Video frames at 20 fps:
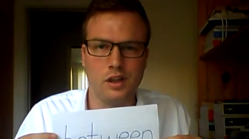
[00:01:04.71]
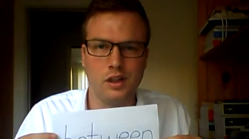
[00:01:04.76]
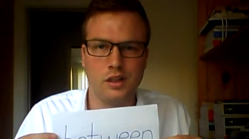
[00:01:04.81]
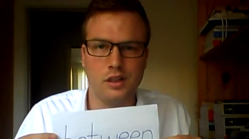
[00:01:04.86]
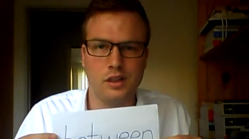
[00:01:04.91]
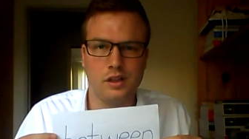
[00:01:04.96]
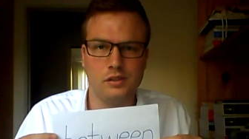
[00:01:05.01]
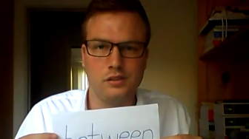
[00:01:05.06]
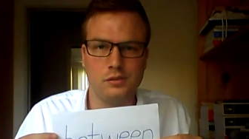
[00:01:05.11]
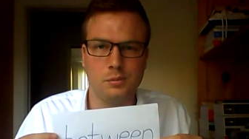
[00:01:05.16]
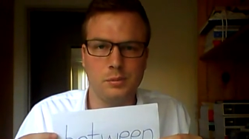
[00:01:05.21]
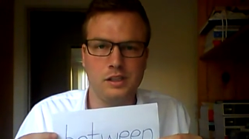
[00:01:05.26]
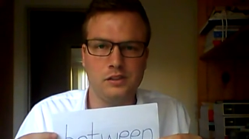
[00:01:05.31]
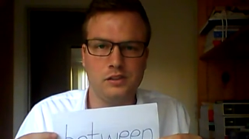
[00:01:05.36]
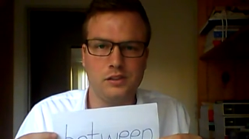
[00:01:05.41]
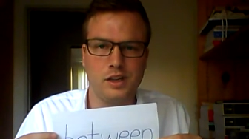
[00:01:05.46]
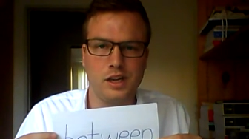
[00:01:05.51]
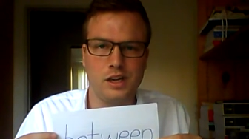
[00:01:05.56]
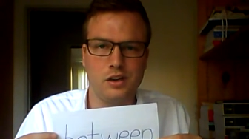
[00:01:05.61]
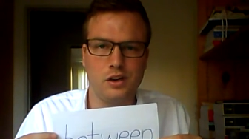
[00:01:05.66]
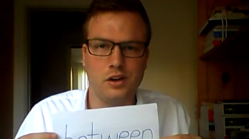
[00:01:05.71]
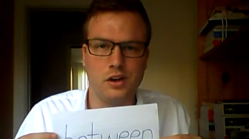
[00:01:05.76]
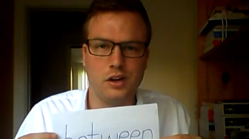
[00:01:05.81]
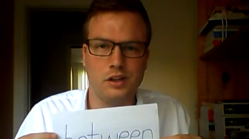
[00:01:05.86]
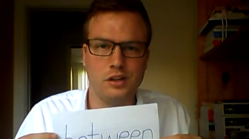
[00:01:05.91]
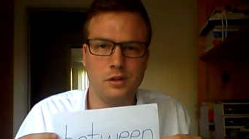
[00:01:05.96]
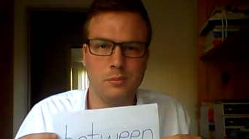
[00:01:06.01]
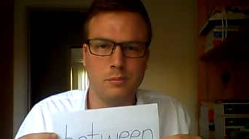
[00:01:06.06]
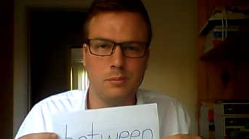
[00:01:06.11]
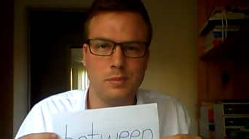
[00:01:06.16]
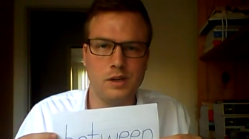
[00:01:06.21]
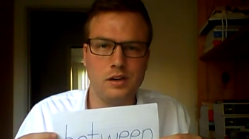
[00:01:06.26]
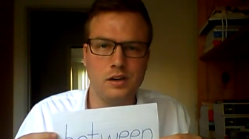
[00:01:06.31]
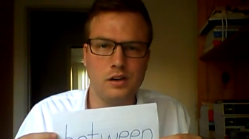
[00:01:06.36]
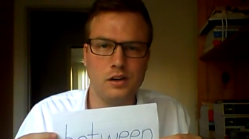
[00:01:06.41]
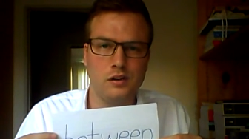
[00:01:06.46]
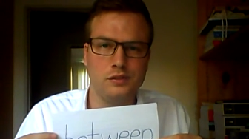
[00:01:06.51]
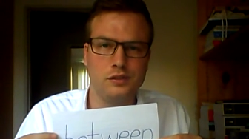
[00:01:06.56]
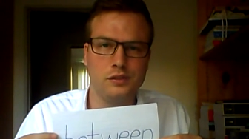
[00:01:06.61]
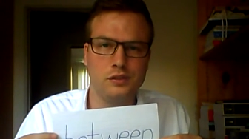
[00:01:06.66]
This means that you're in the middle
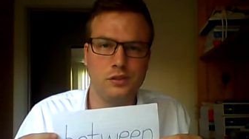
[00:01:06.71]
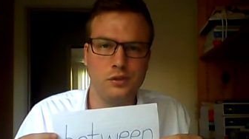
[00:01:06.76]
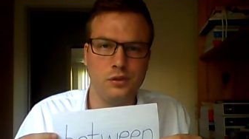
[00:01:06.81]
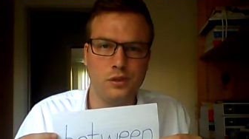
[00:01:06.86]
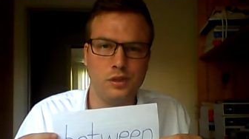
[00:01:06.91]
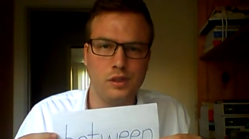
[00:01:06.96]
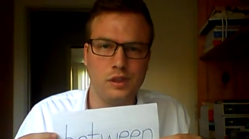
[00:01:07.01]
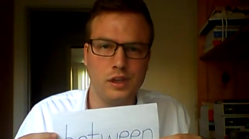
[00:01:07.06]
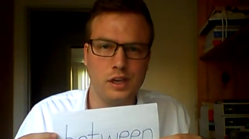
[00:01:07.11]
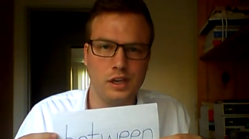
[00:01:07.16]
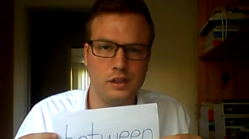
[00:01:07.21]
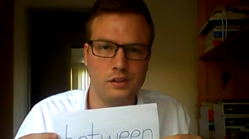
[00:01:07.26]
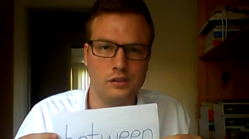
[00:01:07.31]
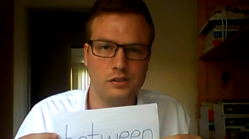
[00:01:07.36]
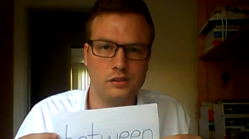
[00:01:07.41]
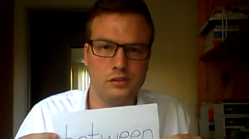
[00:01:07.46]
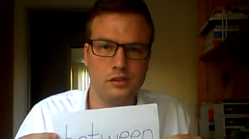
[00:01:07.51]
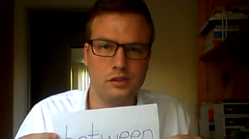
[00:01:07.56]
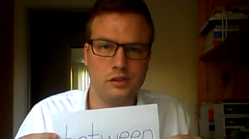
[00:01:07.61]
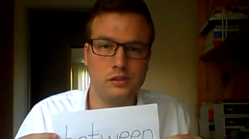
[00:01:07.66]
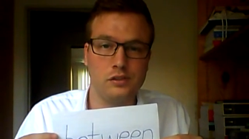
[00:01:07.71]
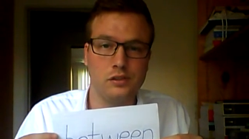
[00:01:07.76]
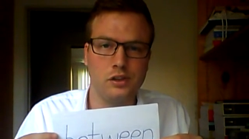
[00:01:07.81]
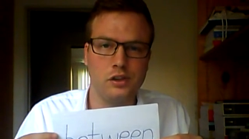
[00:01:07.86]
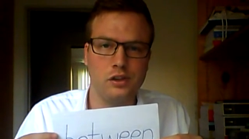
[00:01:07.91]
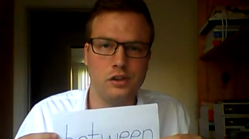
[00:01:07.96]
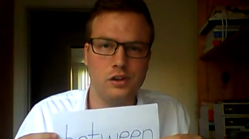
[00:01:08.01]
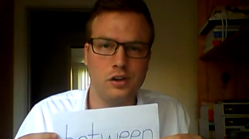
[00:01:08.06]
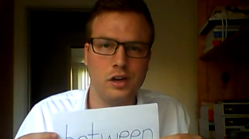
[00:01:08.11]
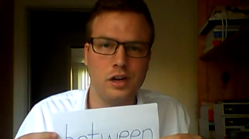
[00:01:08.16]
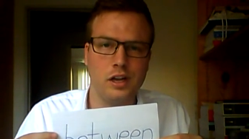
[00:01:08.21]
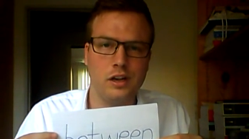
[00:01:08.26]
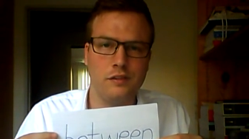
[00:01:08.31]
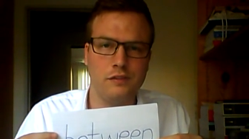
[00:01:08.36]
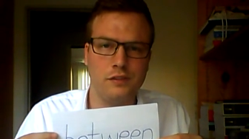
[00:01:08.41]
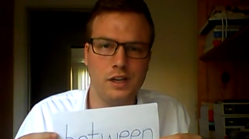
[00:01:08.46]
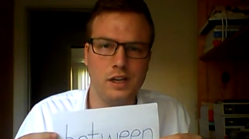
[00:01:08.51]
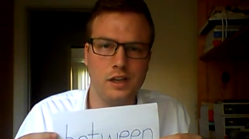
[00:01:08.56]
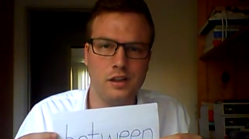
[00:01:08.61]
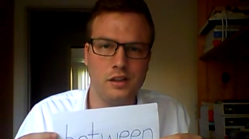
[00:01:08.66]
of two things, so you don't have
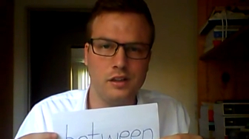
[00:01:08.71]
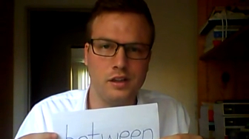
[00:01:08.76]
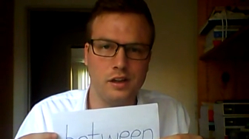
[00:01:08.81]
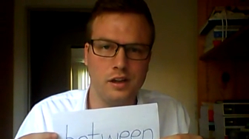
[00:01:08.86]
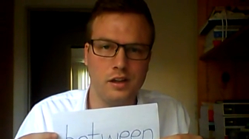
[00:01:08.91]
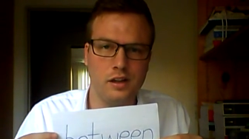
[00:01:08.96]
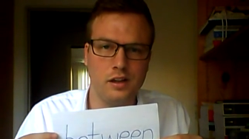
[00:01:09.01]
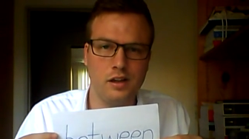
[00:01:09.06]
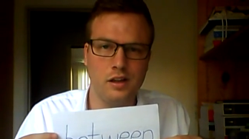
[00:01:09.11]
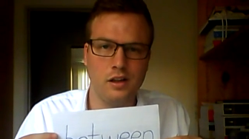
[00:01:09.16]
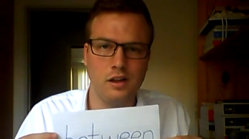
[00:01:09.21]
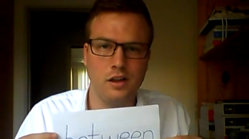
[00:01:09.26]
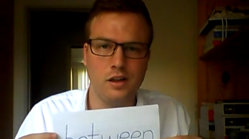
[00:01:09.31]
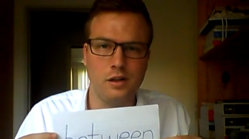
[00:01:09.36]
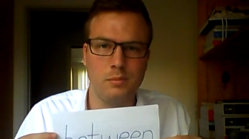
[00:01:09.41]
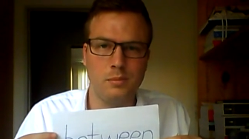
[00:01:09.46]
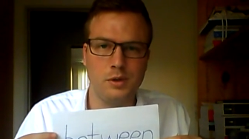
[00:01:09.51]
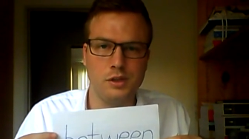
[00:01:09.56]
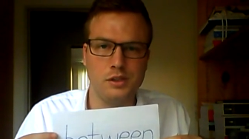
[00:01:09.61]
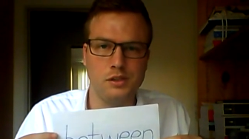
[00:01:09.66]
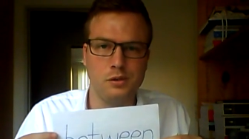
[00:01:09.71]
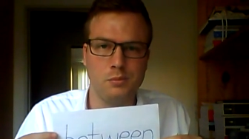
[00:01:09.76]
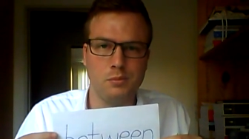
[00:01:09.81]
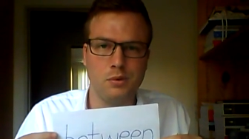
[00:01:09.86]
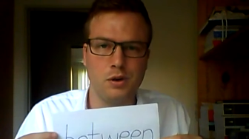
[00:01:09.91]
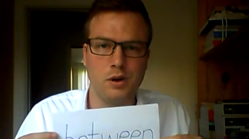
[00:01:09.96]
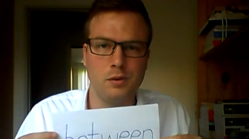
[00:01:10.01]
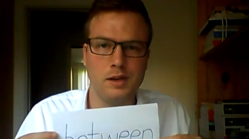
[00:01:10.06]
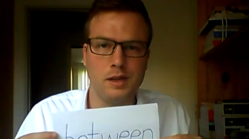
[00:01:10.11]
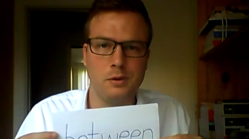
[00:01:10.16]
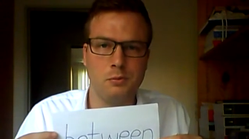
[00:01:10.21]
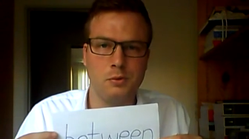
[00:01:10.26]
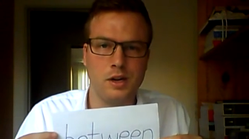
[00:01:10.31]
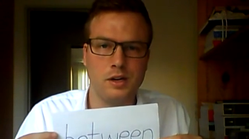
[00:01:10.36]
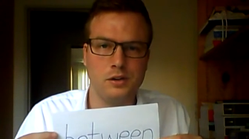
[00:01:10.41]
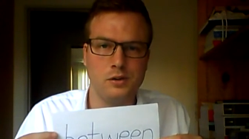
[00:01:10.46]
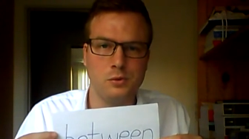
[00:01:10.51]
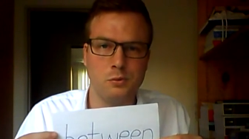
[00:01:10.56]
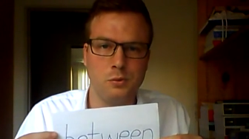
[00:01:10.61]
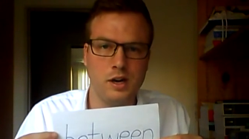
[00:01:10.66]
either, but you probably
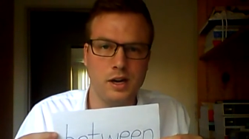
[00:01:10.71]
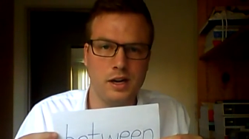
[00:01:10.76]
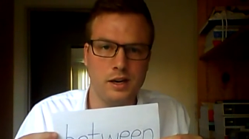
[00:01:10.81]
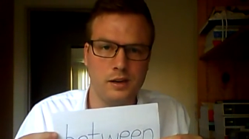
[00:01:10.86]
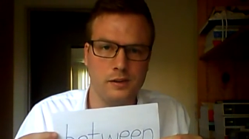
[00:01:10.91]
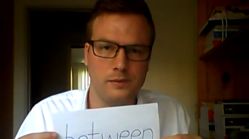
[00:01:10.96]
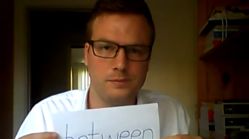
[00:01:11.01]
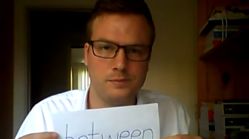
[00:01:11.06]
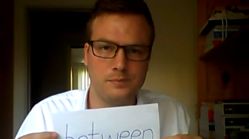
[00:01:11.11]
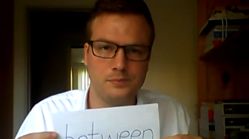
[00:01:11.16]
want one.